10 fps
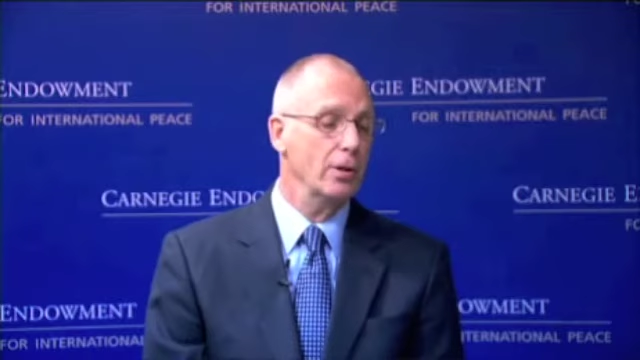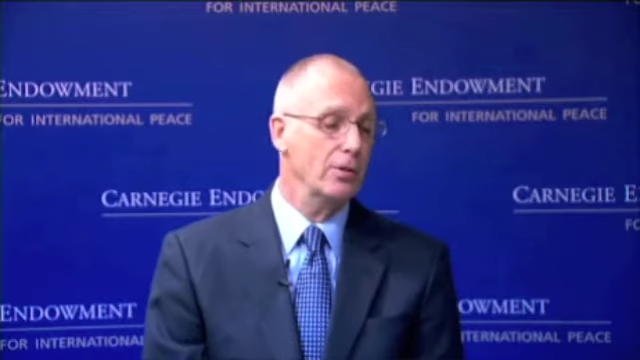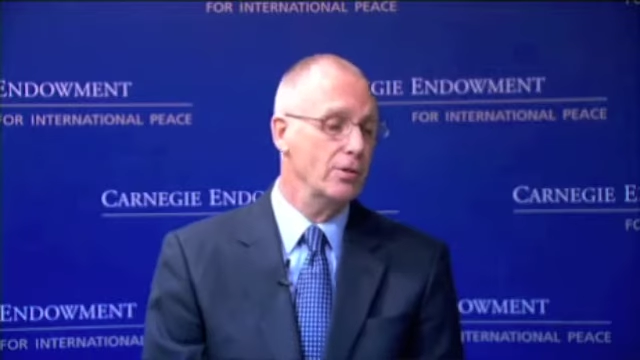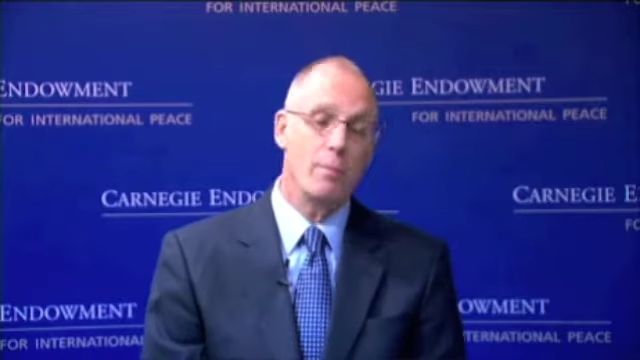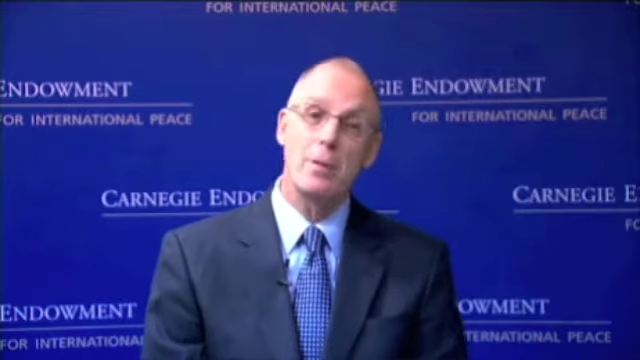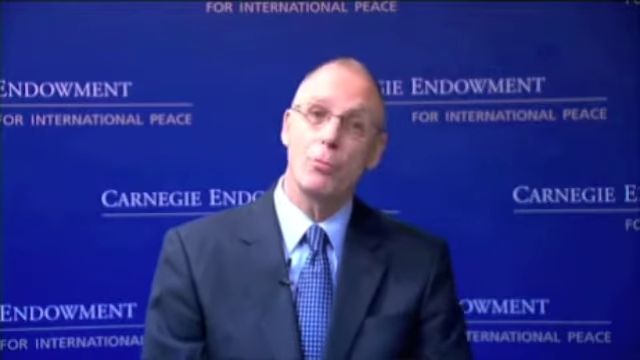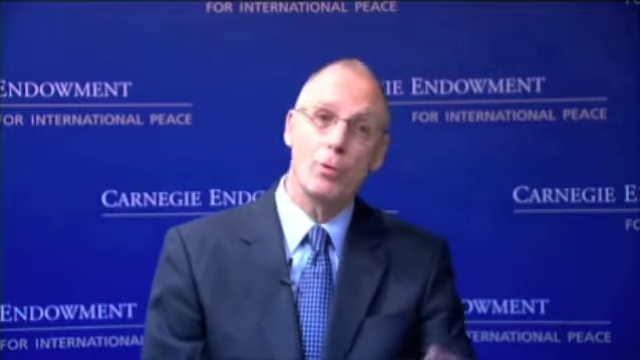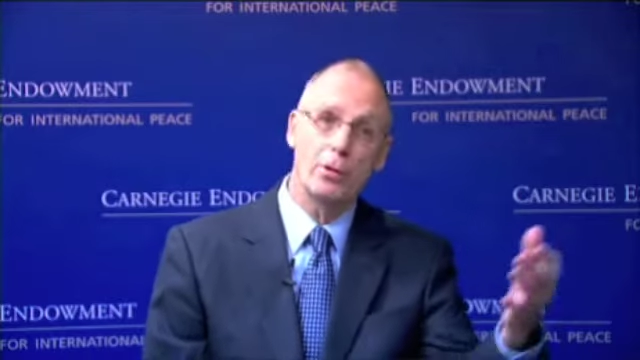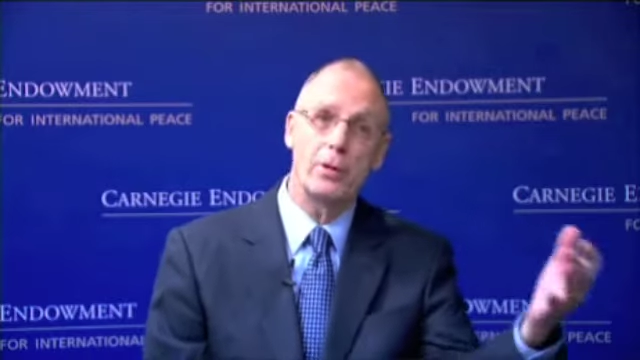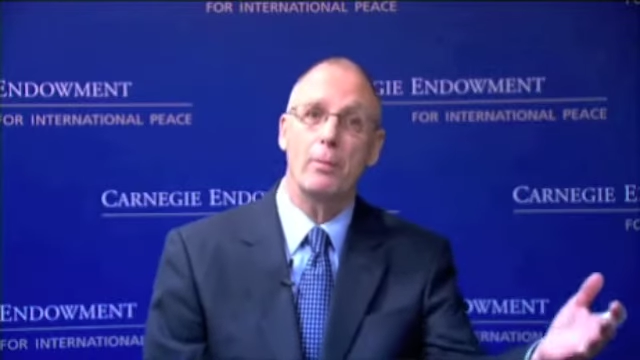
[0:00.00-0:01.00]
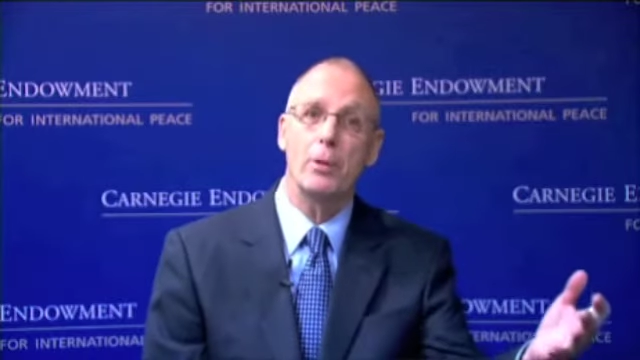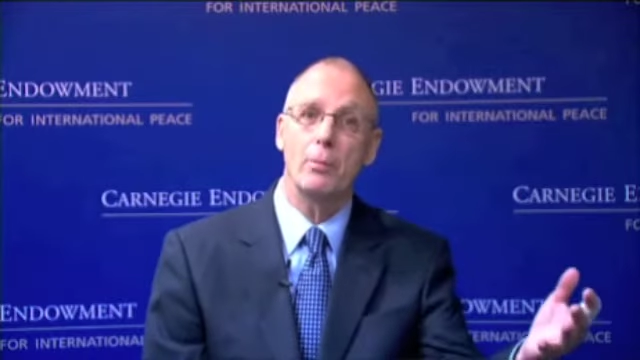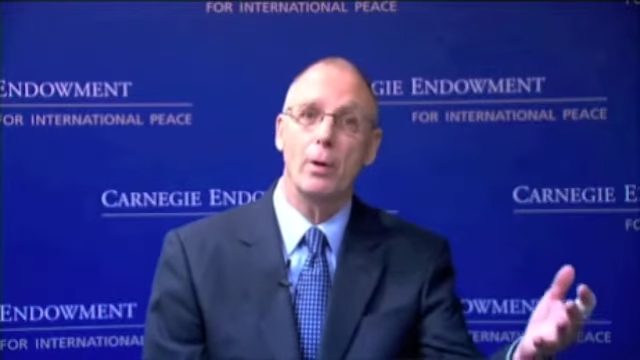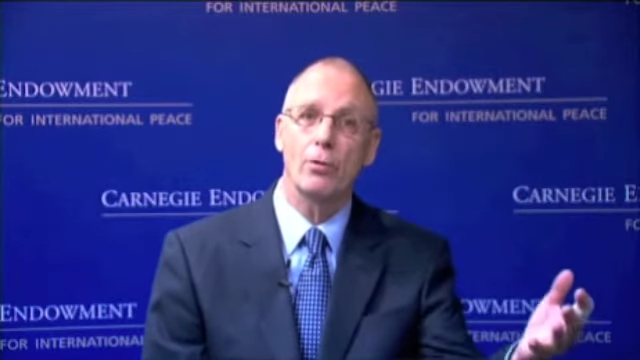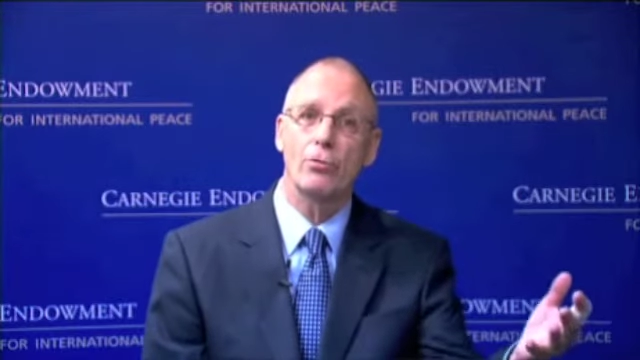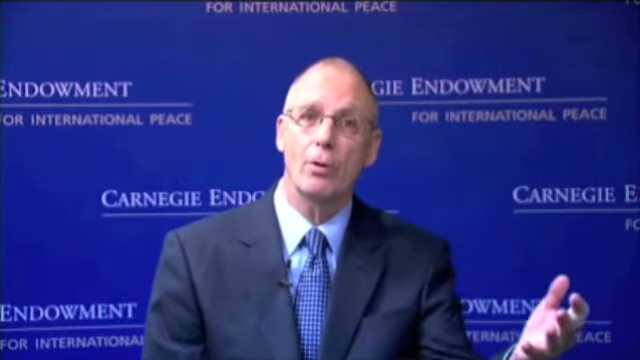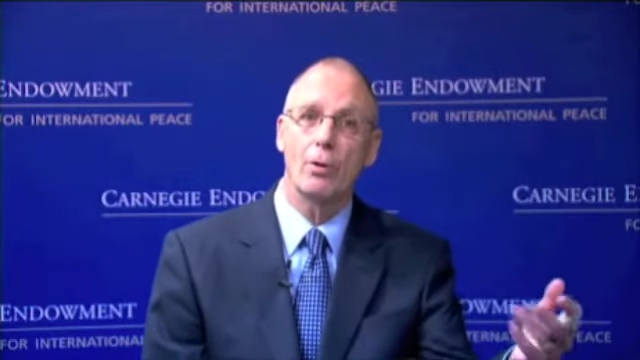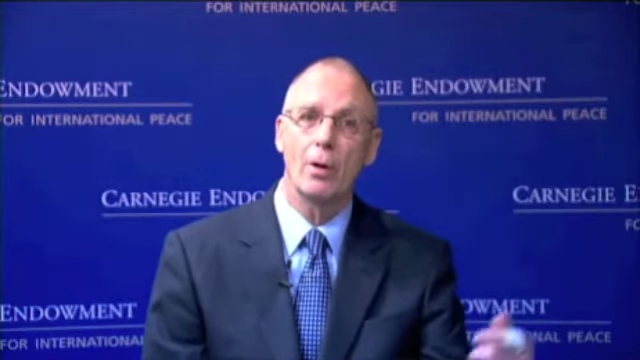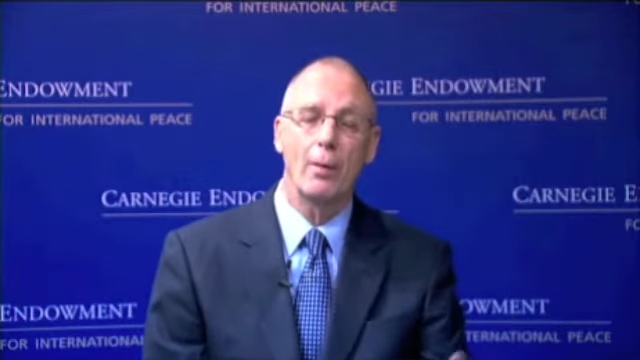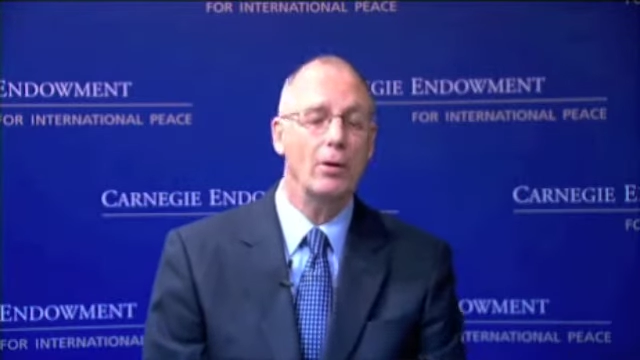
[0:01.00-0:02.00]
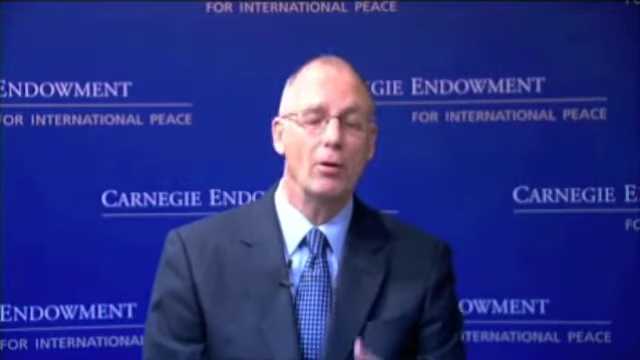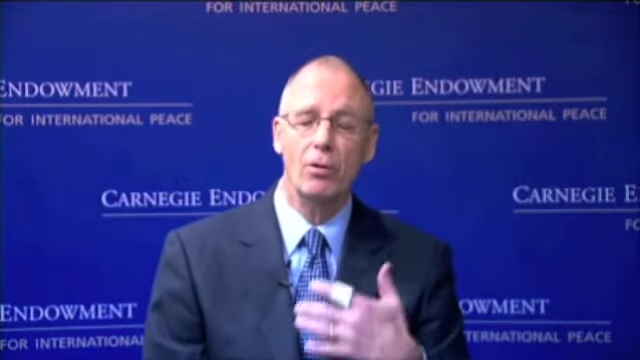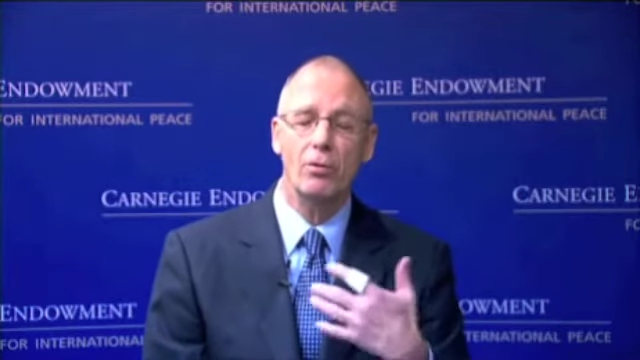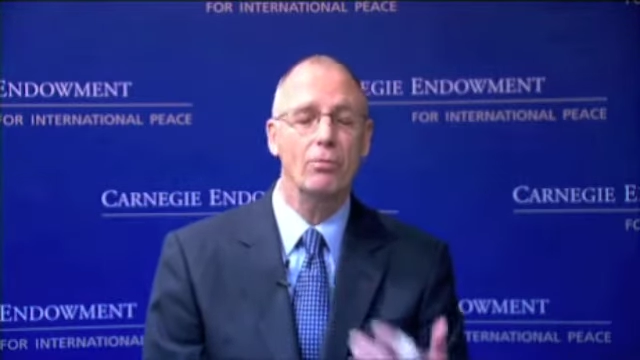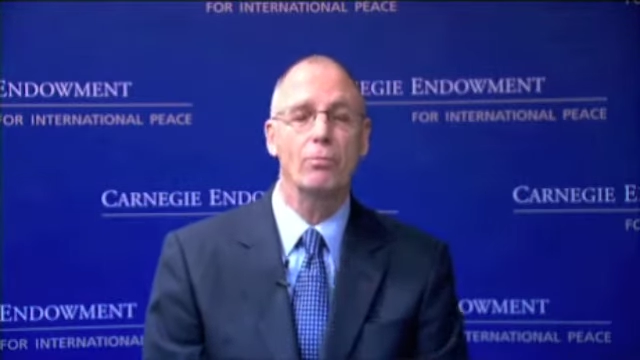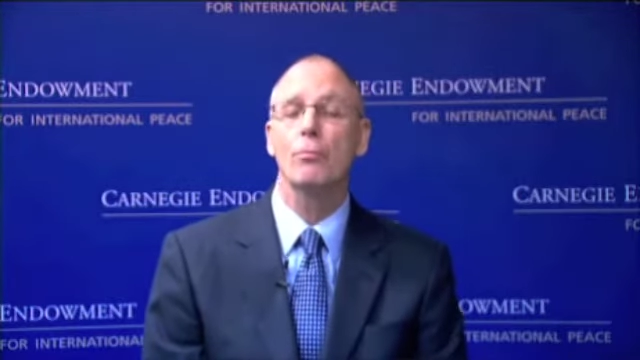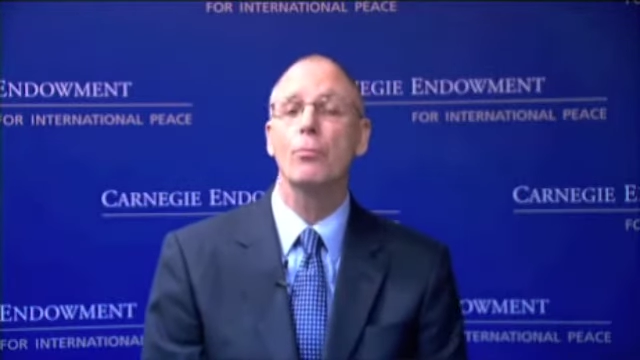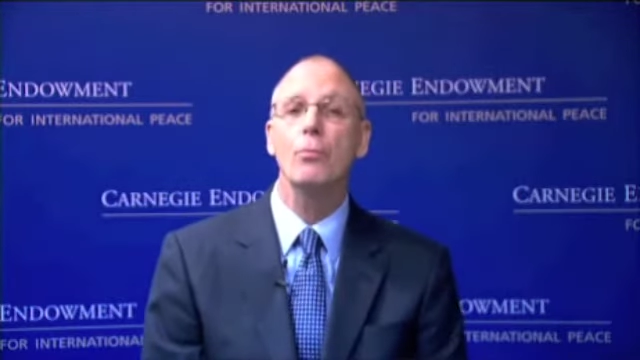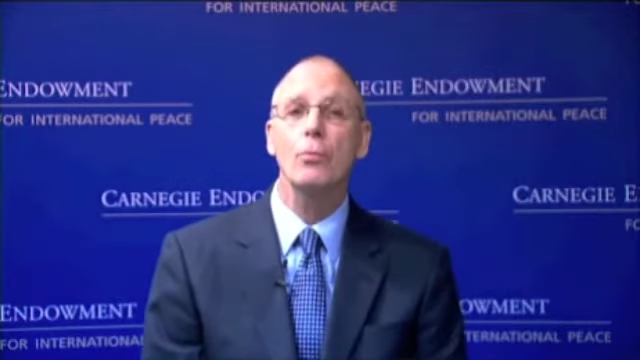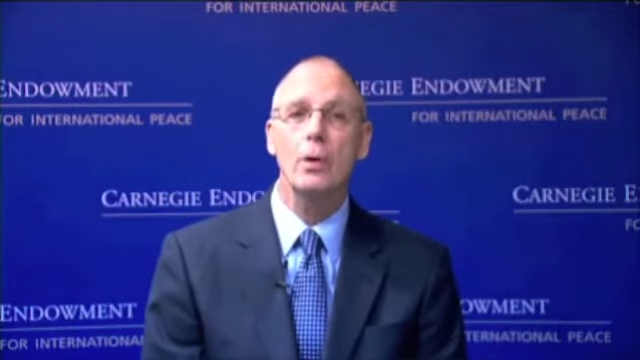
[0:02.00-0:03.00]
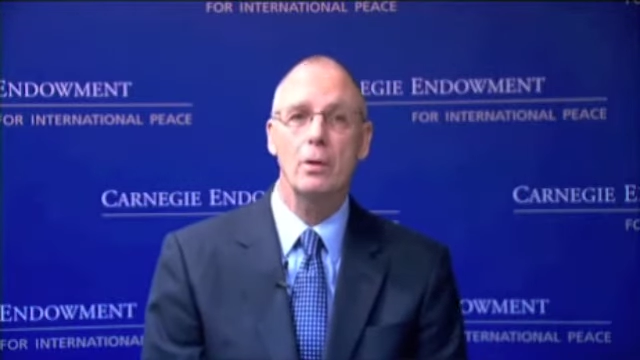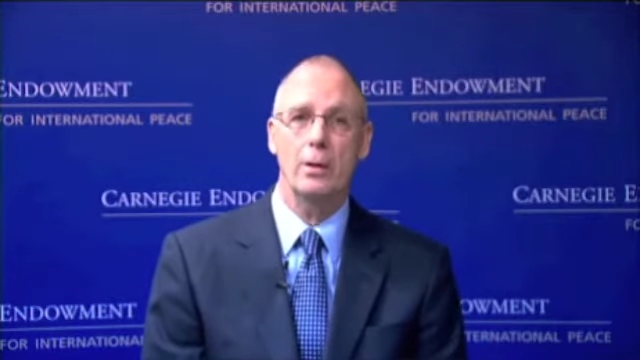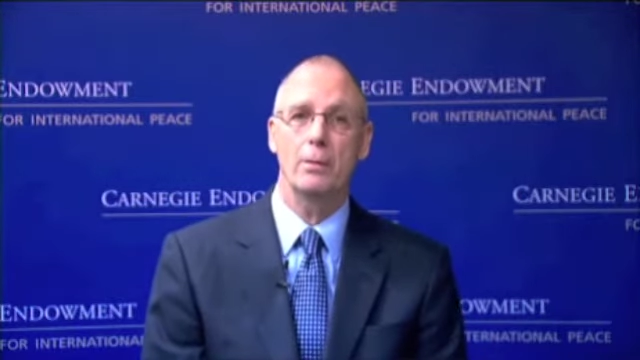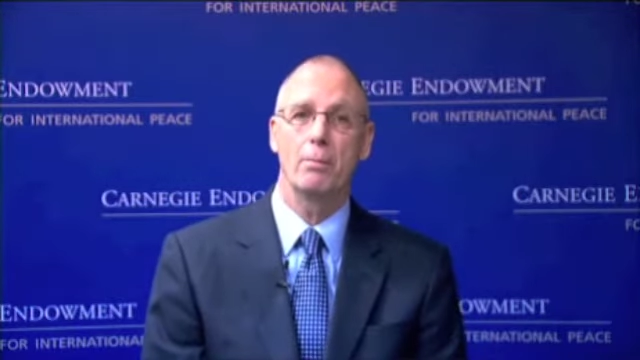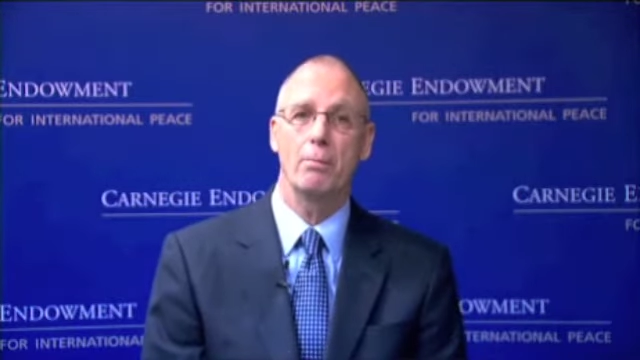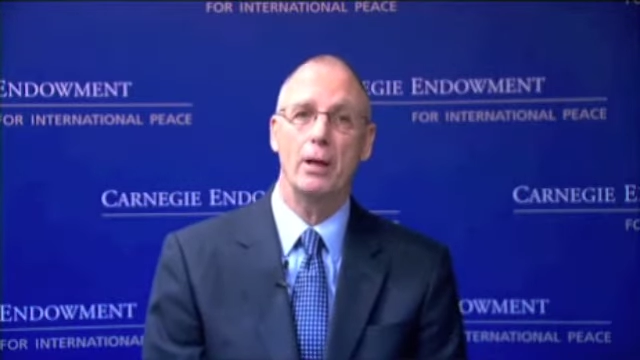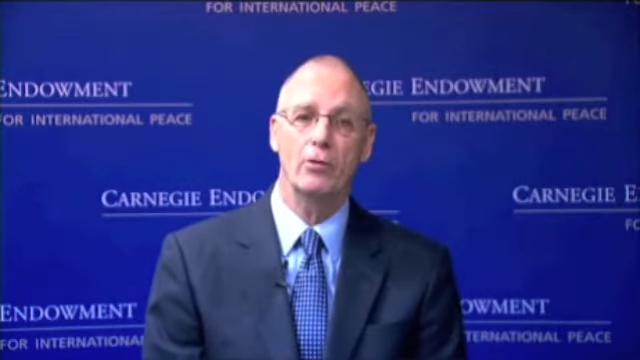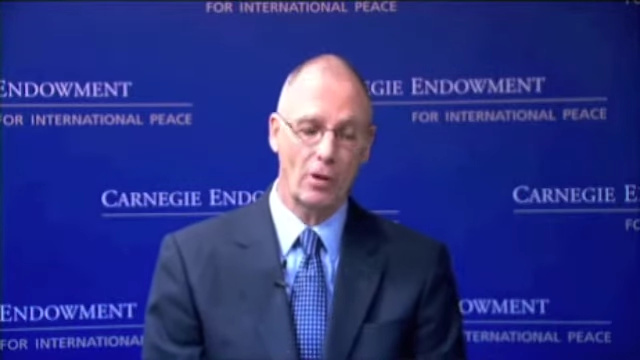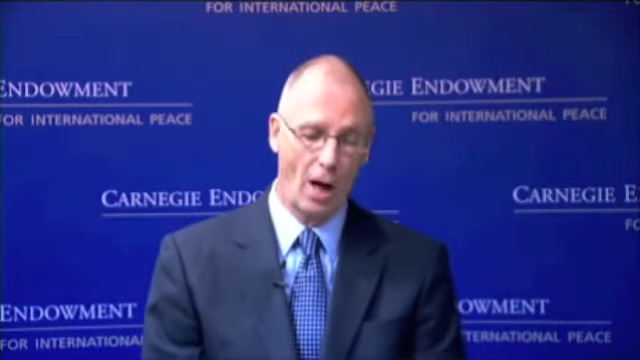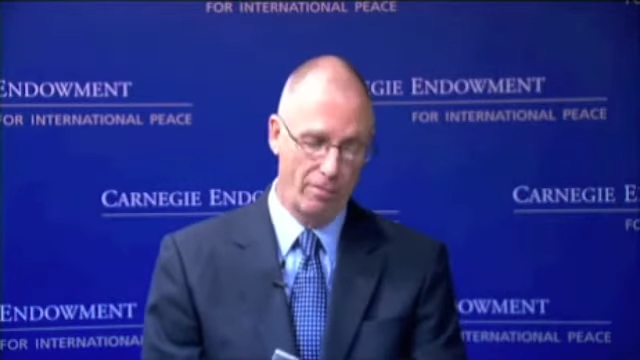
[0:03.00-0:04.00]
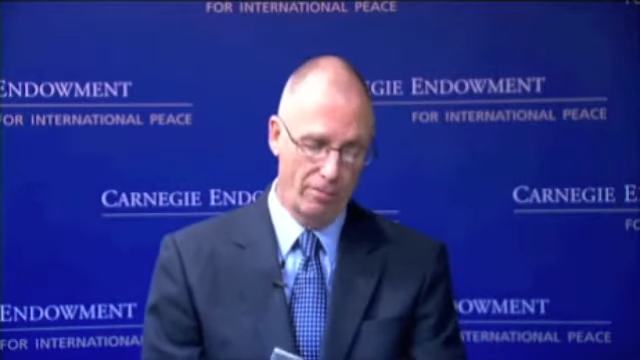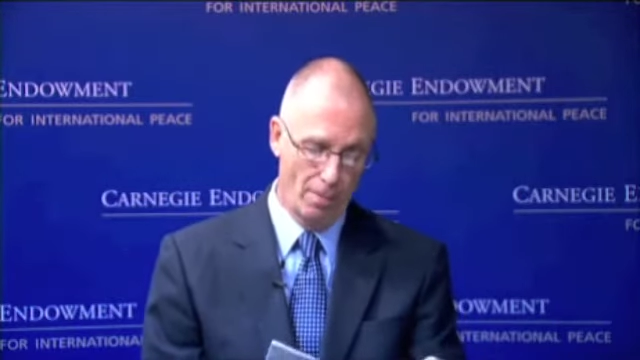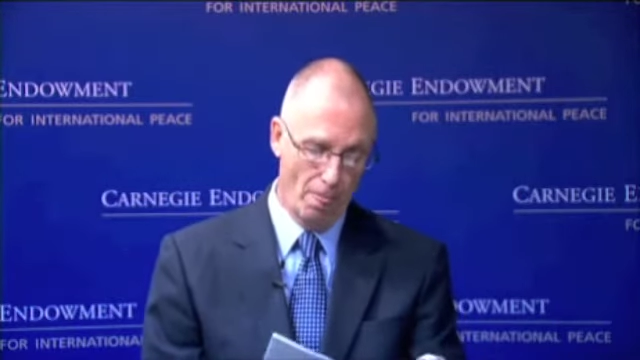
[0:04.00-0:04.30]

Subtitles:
gets to meet with the deputy minister. I mean, it's just really big stuff.